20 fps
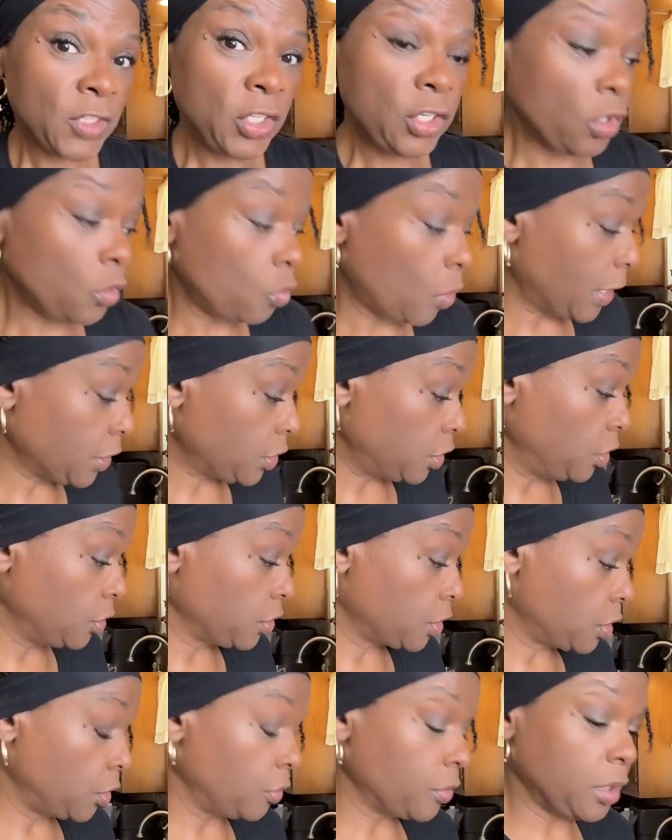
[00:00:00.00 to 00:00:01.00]
you know, watching
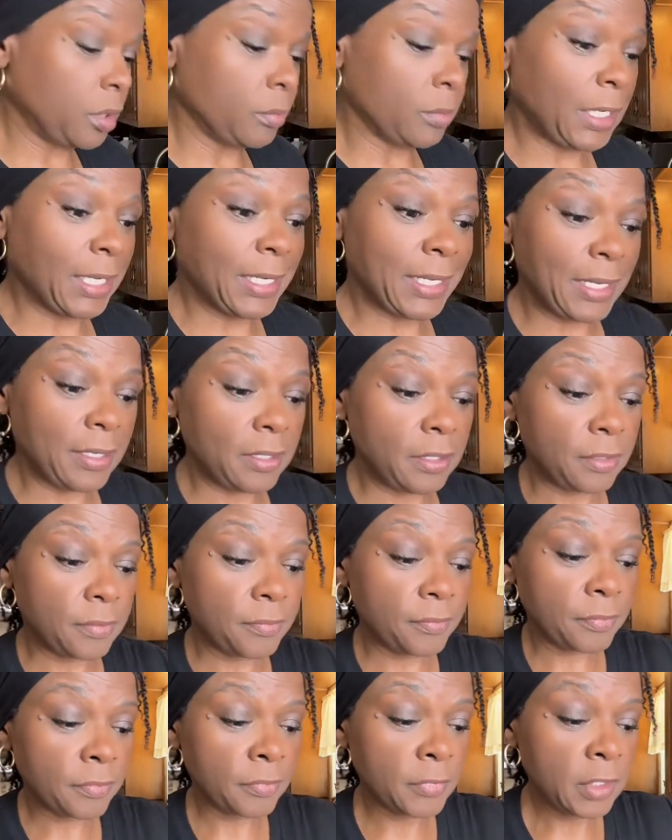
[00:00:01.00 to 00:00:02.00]
your sodium like I am.
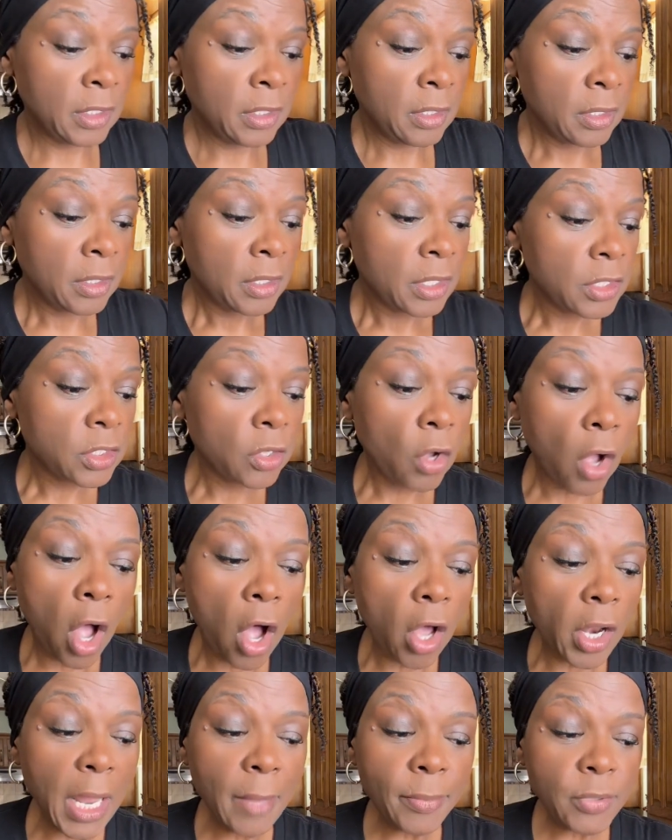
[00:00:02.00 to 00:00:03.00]
So
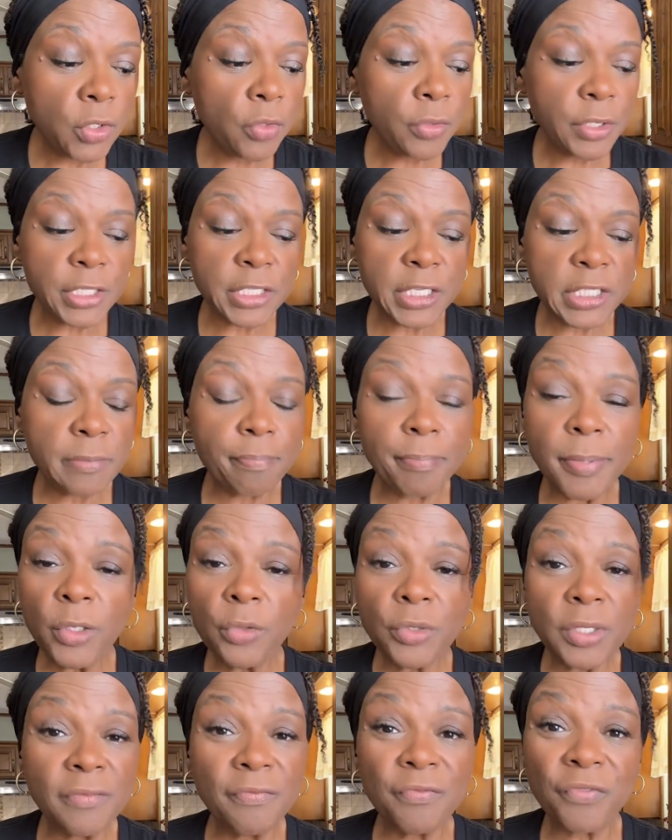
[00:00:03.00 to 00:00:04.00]
all I'm doing is just
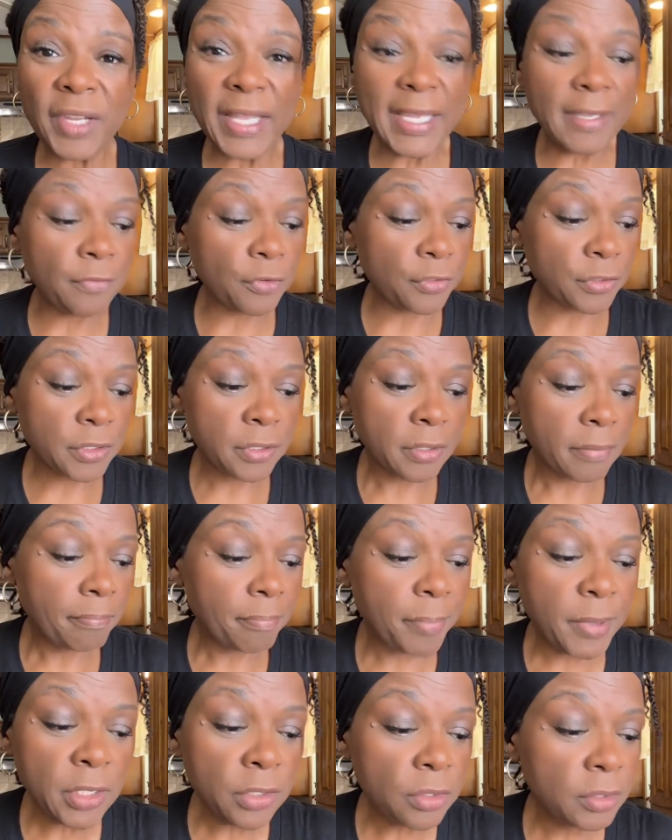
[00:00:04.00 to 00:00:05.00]
building
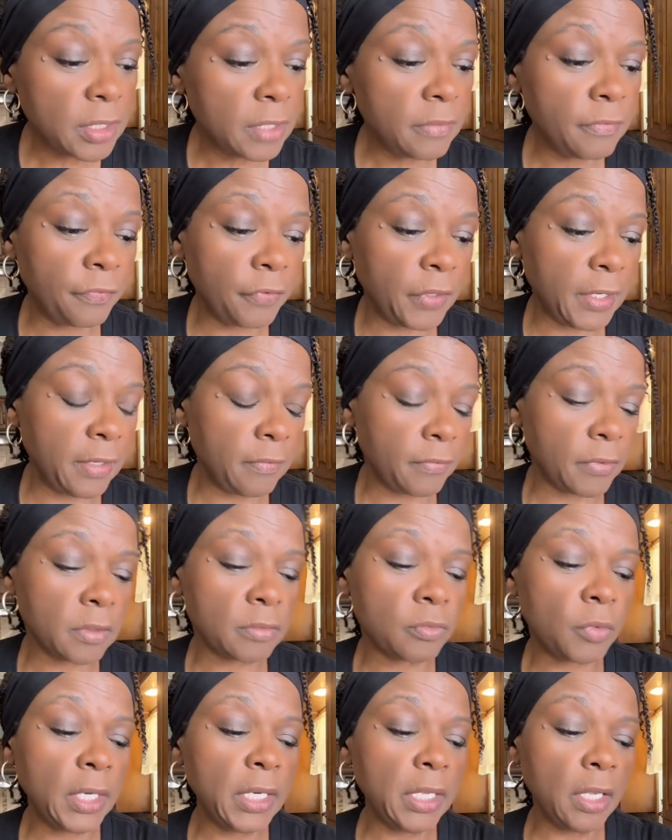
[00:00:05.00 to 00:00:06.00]
flavors, building flavor.
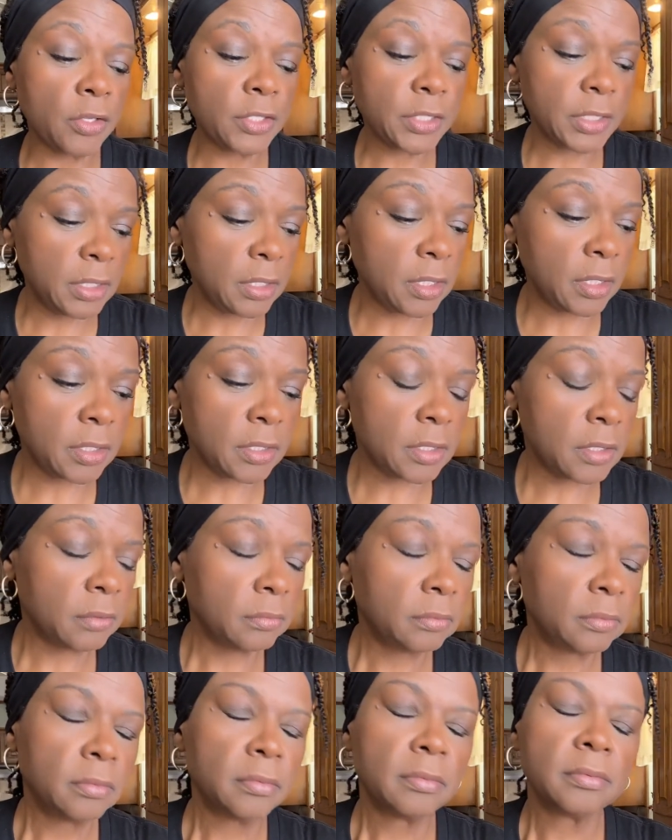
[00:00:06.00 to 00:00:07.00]
Where do y'all see this?
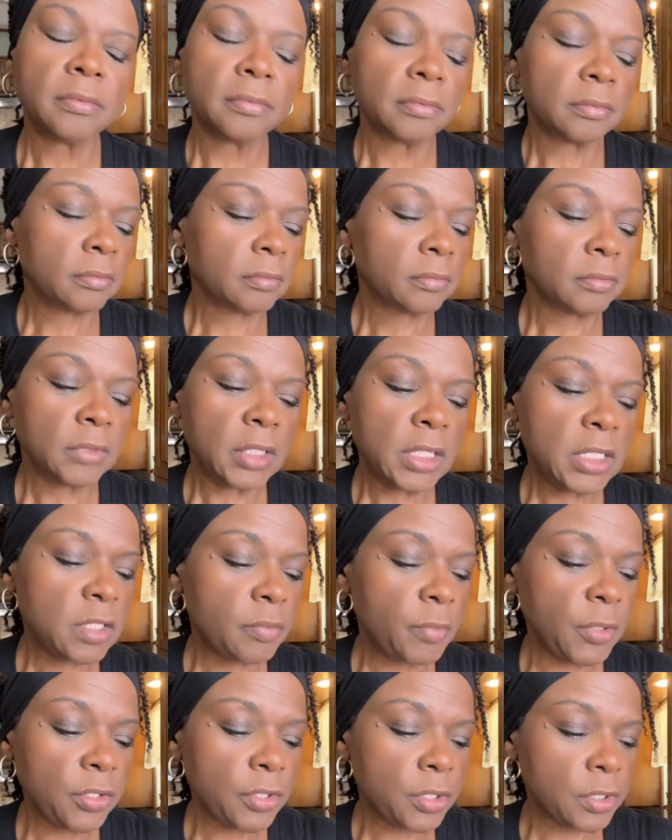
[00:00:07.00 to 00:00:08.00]
It
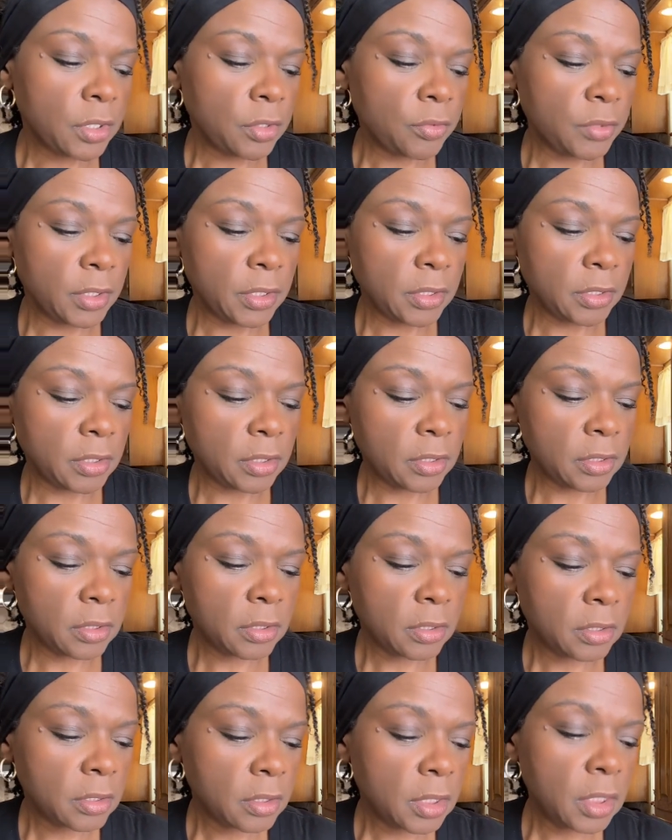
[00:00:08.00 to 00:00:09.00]
smells so good.
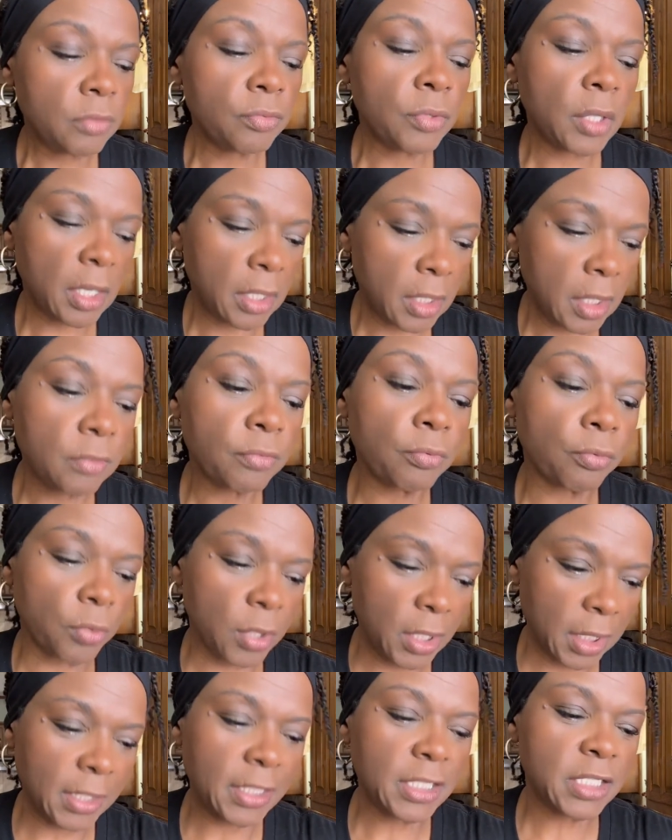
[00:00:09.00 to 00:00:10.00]
It
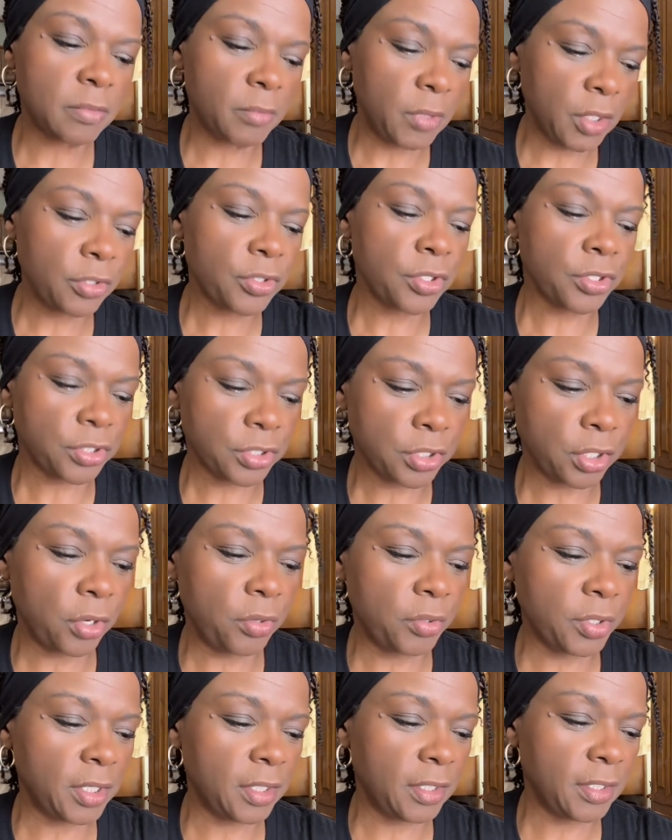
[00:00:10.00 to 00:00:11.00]
really smells
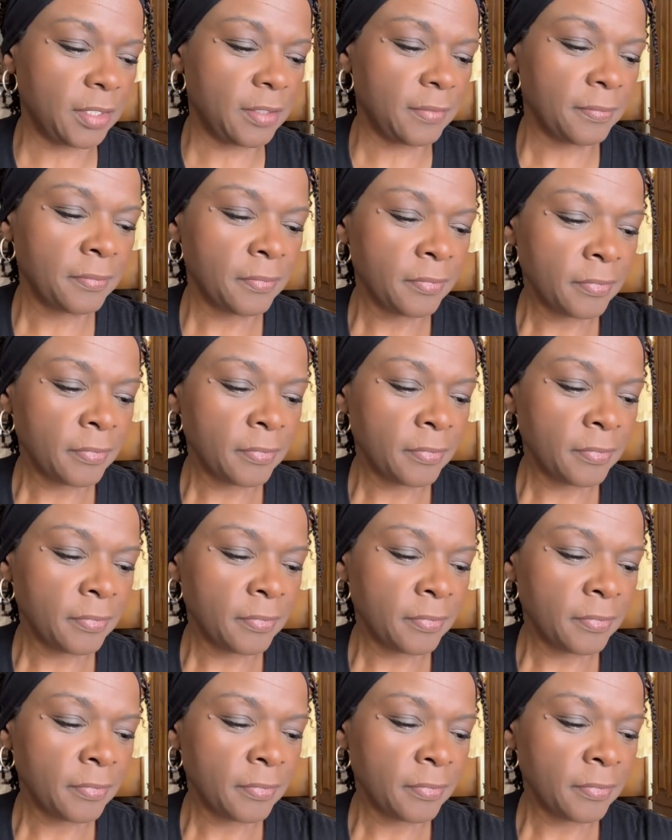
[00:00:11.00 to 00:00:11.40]
so good.